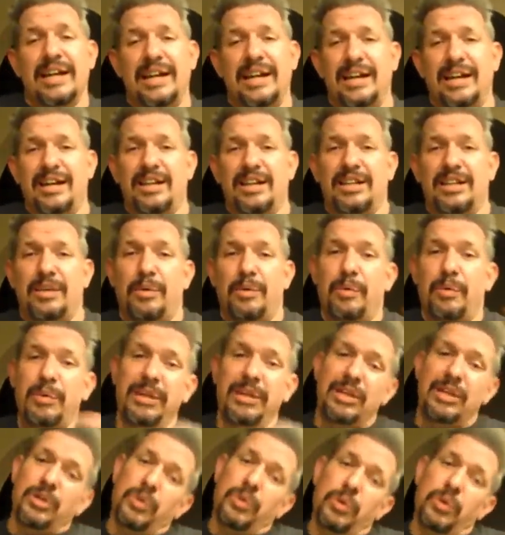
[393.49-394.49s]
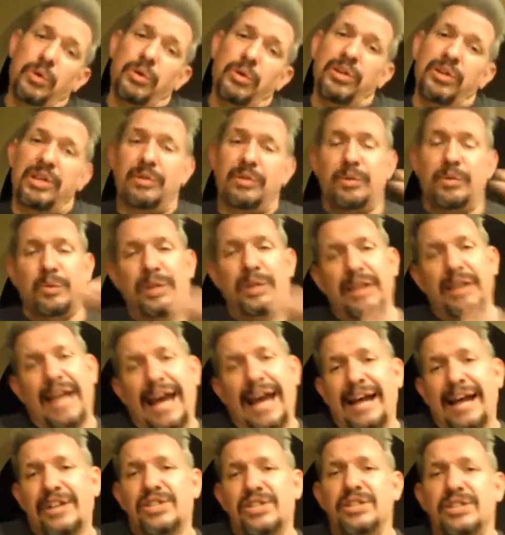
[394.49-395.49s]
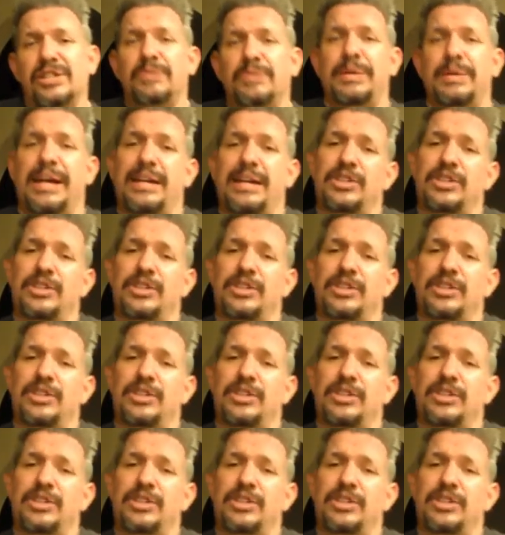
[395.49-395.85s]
and they were really cool and they were really action and we